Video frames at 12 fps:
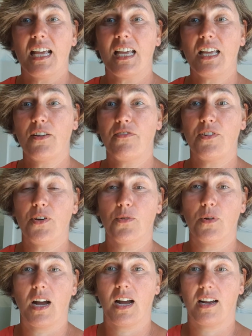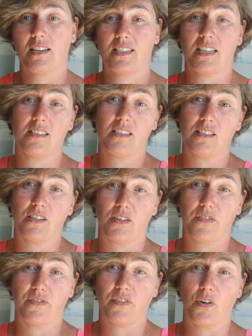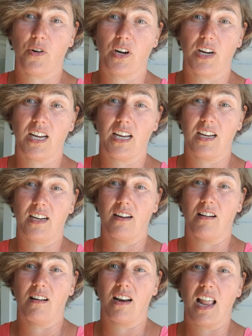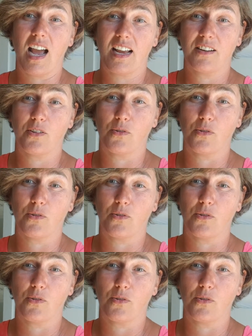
If you are sensitive or on light,